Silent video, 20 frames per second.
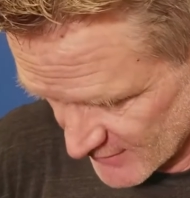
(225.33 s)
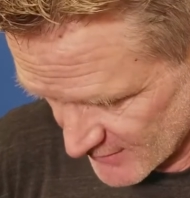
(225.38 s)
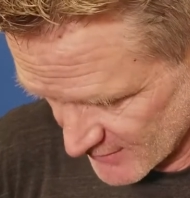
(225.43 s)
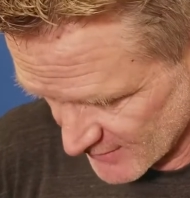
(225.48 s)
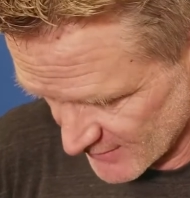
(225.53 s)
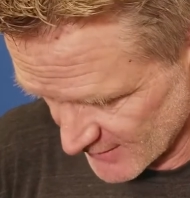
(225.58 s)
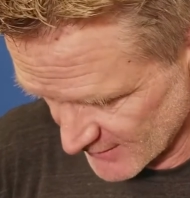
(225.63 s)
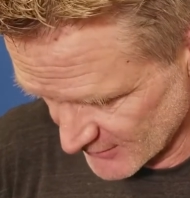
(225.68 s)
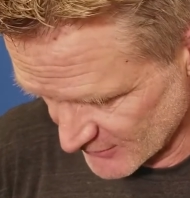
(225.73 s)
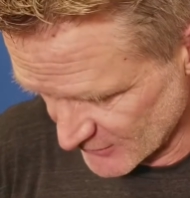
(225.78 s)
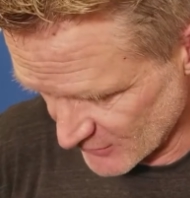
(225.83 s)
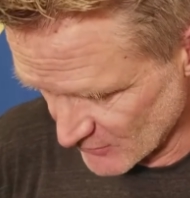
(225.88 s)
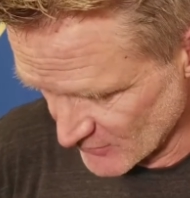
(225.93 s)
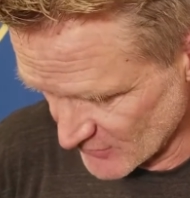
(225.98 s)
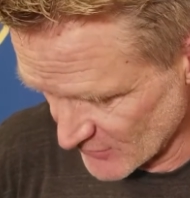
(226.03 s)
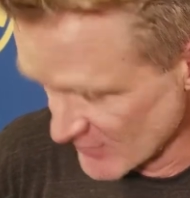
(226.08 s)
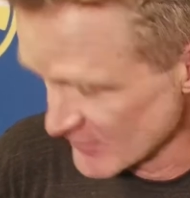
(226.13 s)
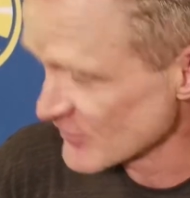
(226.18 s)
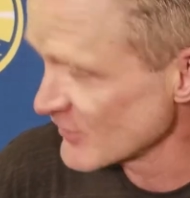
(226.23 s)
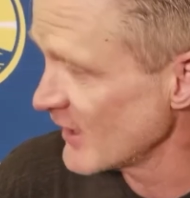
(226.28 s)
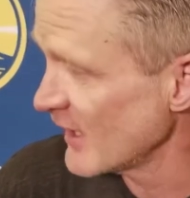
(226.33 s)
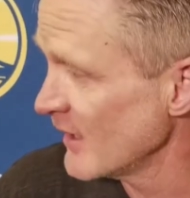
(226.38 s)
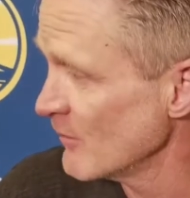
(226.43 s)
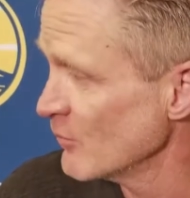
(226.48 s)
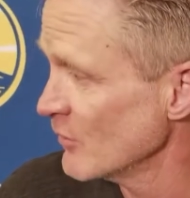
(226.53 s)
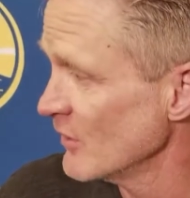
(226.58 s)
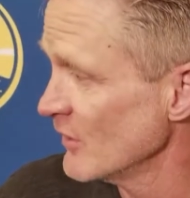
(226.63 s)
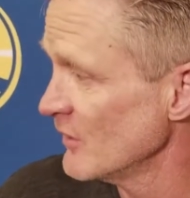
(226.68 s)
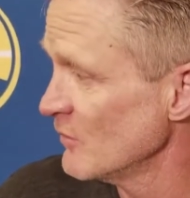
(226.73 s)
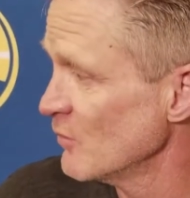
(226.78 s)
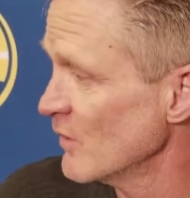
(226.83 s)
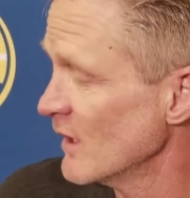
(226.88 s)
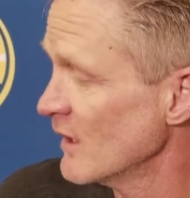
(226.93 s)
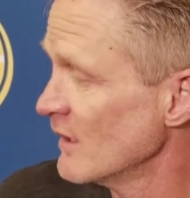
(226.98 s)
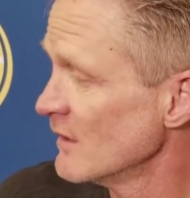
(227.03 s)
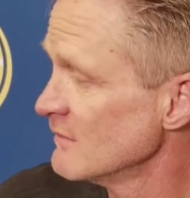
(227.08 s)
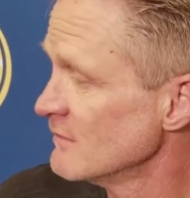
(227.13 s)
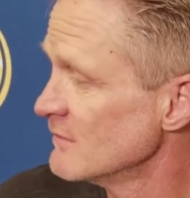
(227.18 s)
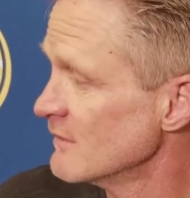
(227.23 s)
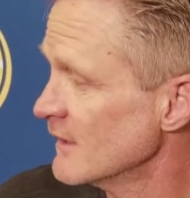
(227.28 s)
uh, suits this game really
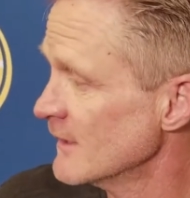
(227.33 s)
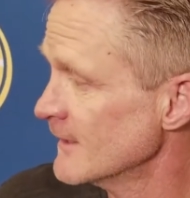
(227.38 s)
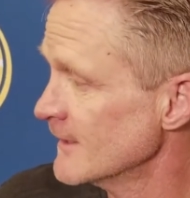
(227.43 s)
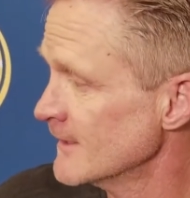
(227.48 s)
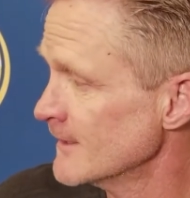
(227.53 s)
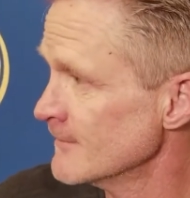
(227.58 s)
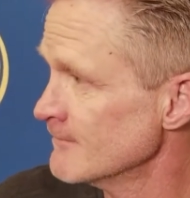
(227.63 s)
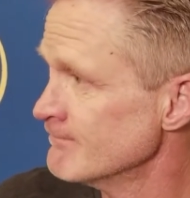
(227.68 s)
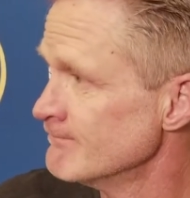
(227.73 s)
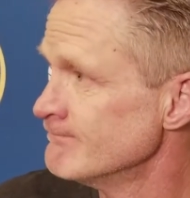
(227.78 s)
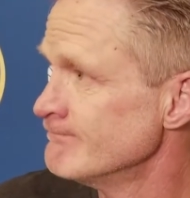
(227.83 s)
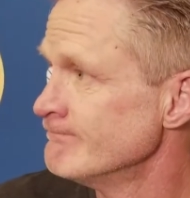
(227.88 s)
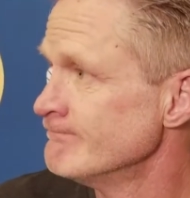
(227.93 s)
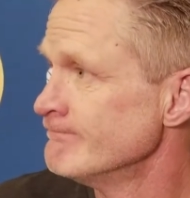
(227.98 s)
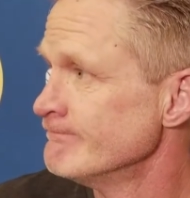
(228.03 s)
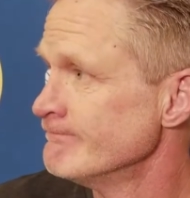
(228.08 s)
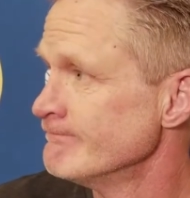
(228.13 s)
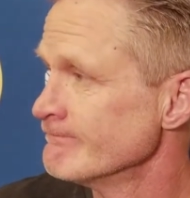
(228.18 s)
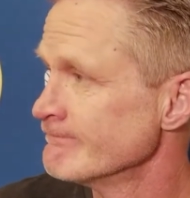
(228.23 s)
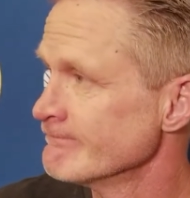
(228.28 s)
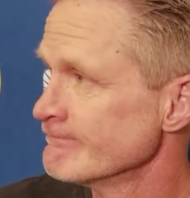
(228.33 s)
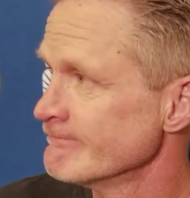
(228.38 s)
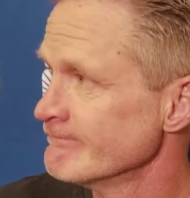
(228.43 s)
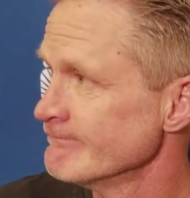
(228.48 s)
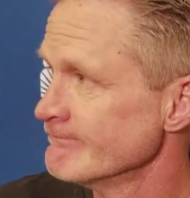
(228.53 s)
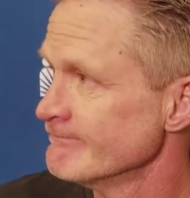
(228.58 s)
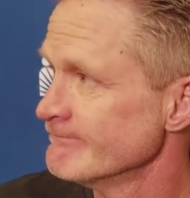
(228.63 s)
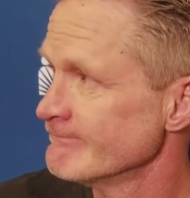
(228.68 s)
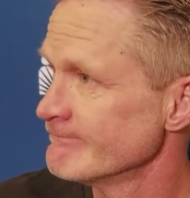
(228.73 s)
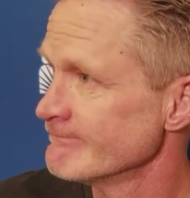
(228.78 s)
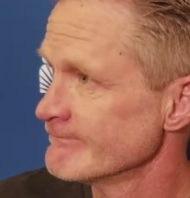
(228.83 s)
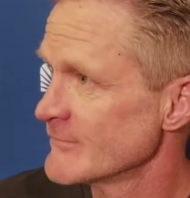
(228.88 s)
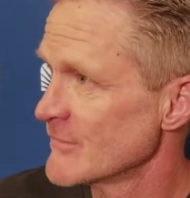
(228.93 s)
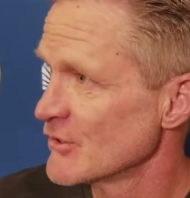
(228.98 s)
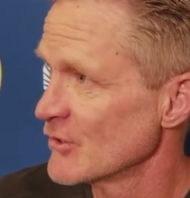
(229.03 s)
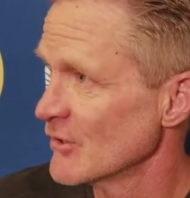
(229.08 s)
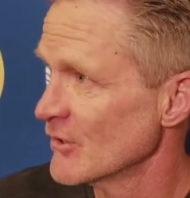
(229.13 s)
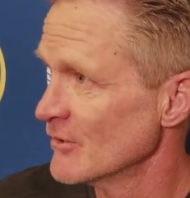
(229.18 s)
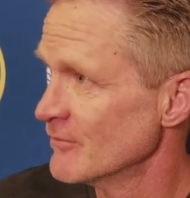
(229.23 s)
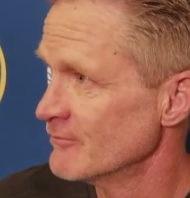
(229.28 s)
well. Um,
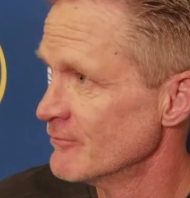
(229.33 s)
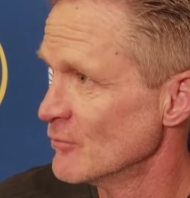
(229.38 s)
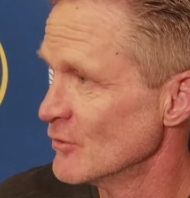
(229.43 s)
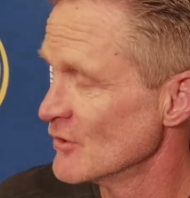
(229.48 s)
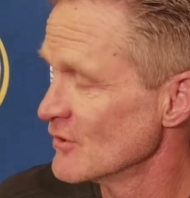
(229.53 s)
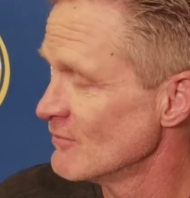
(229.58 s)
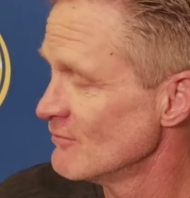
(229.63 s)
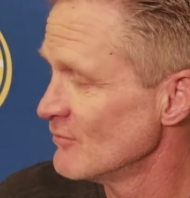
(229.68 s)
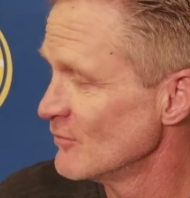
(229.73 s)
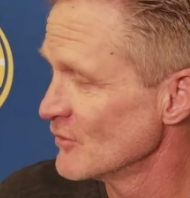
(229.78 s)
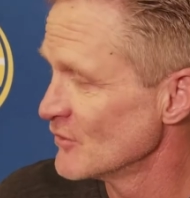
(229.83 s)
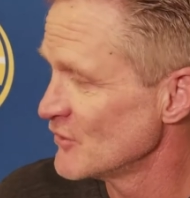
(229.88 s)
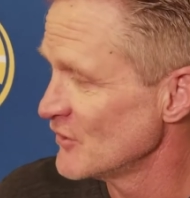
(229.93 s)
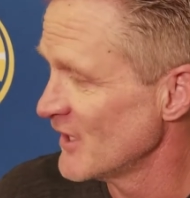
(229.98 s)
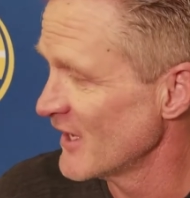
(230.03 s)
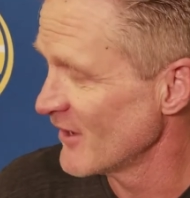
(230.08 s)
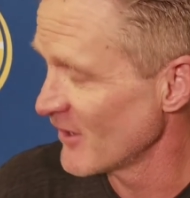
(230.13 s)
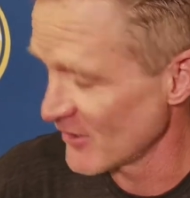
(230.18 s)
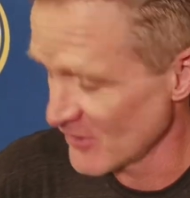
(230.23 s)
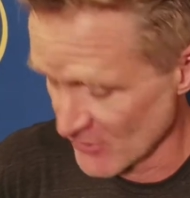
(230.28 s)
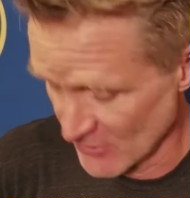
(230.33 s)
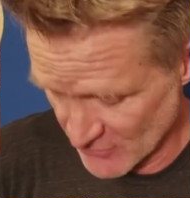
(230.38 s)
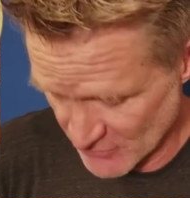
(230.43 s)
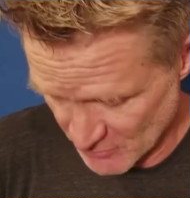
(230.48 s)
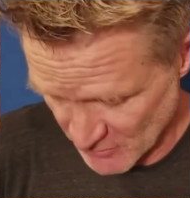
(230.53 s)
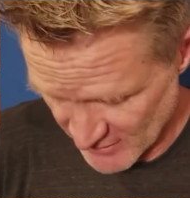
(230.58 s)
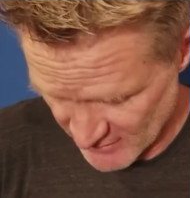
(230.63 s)
so we'll, we'll, see how it goes. But